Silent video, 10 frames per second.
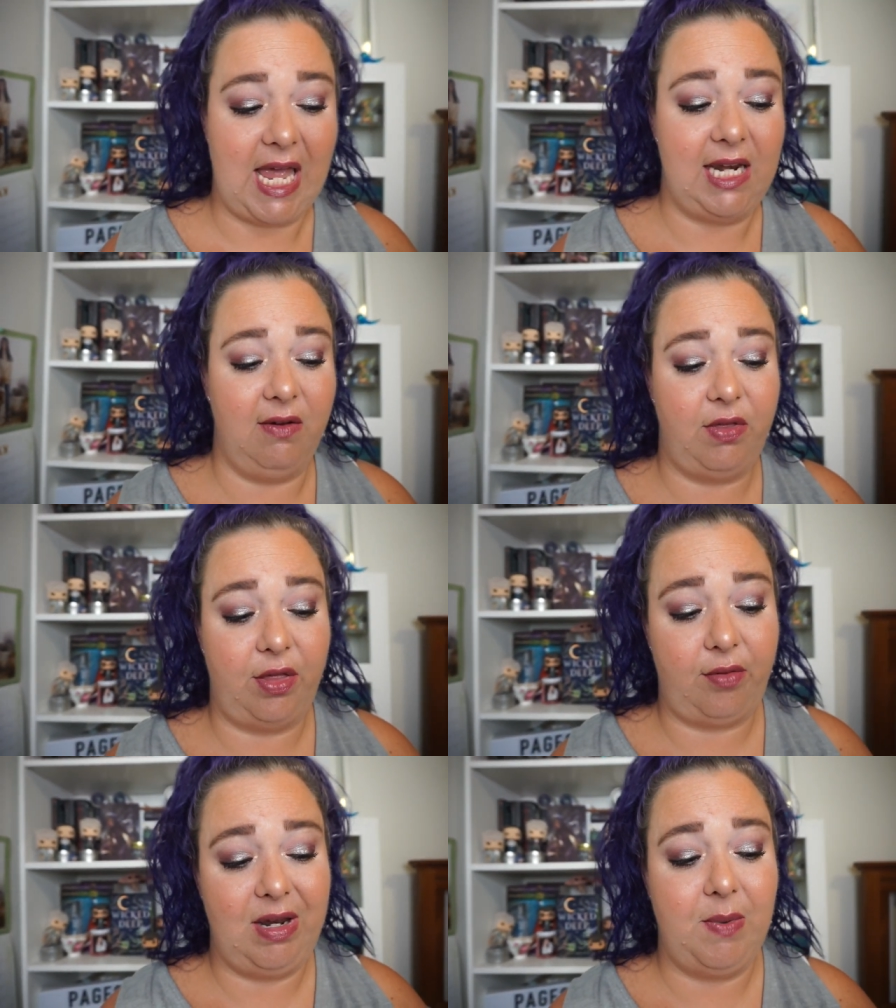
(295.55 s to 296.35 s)
any of the
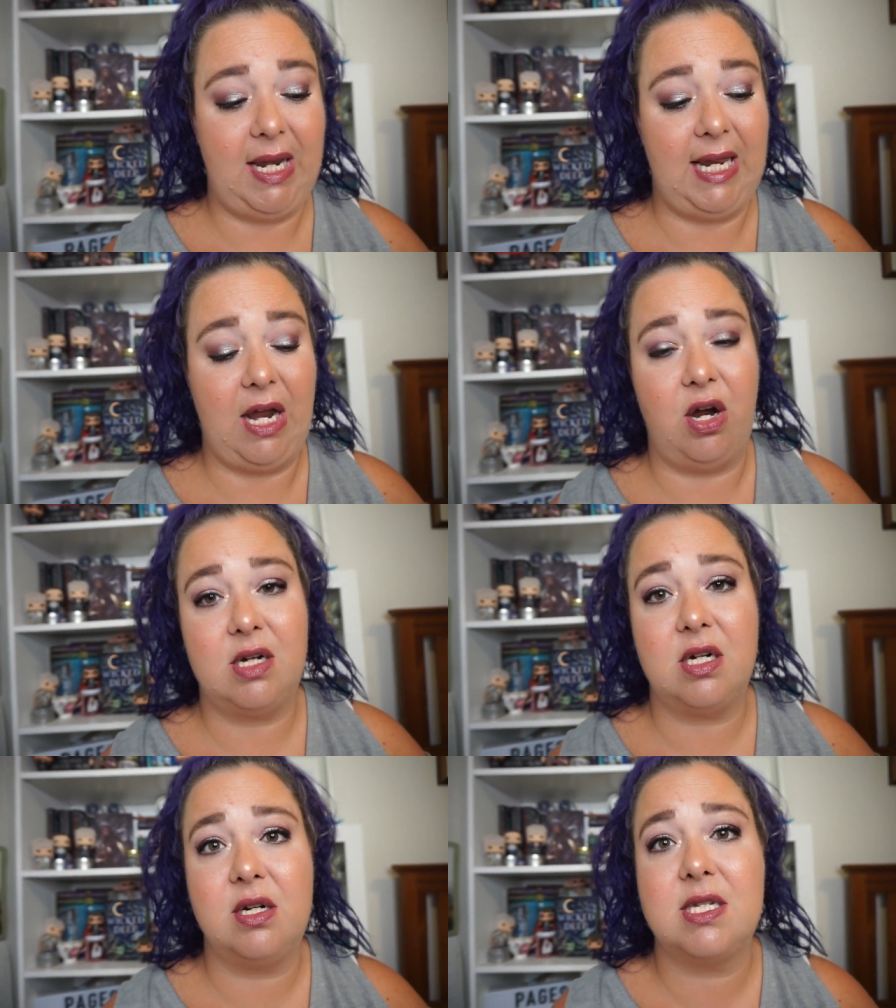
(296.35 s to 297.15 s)
3 main
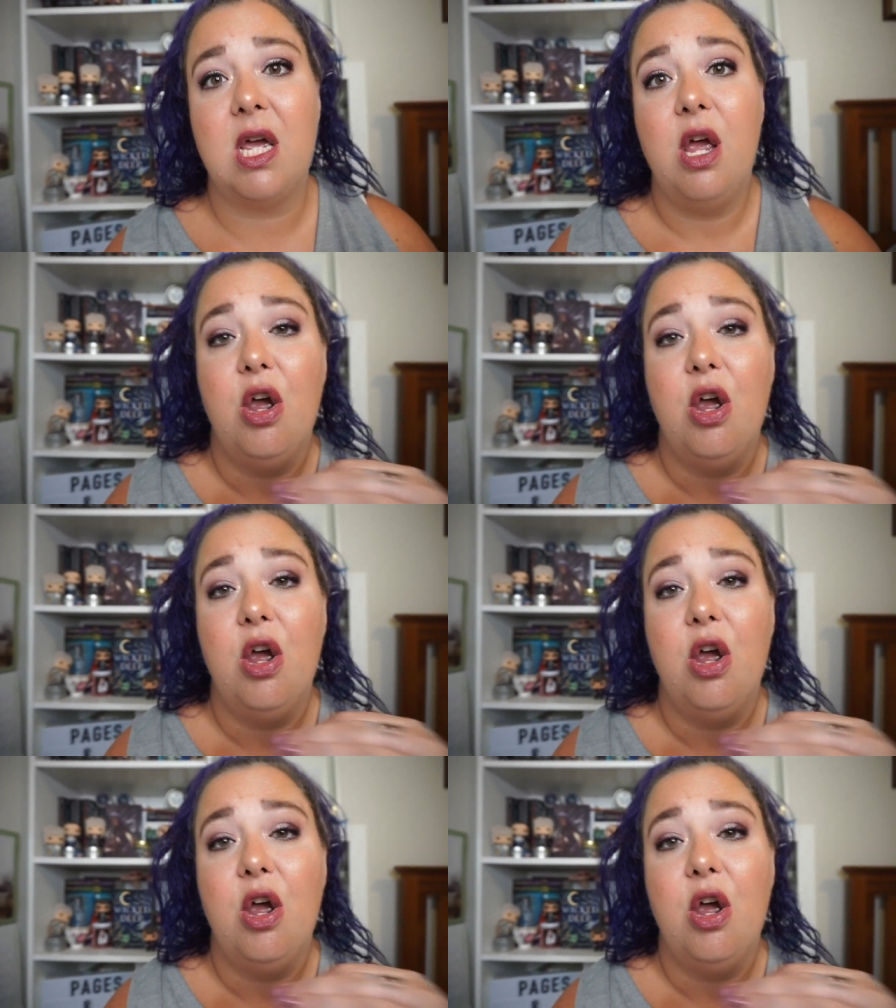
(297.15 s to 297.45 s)
characters